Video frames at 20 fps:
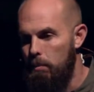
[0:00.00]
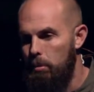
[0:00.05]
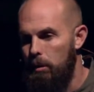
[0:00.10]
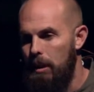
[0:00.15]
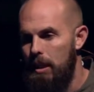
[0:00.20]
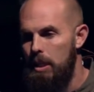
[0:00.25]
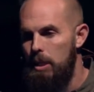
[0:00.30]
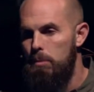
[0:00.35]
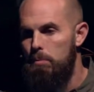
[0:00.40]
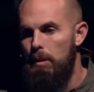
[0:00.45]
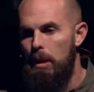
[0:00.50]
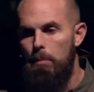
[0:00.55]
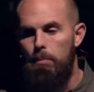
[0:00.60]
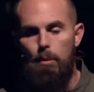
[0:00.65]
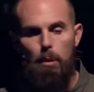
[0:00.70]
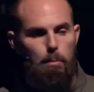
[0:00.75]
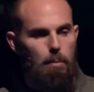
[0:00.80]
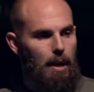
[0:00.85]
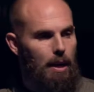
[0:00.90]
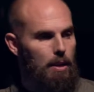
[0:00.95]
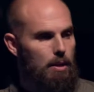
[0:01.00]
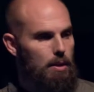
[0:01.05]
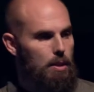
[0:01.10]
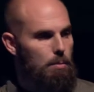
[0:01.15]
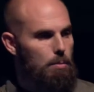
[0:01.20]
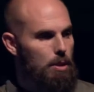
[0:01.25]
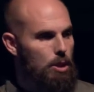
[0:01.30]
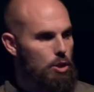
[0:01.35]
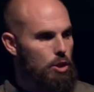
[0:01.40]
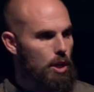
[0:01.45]
Please be prepared to
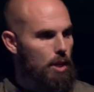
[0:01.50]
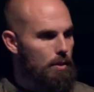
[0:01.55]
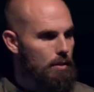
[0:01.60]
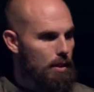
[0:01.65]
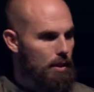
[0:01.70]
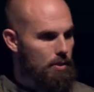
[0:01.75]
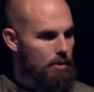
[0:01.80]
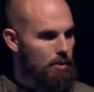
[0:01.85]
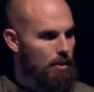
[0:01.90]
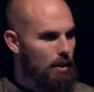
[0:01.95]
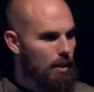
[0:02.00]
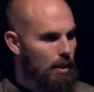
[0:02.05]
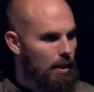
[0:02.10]
be generous.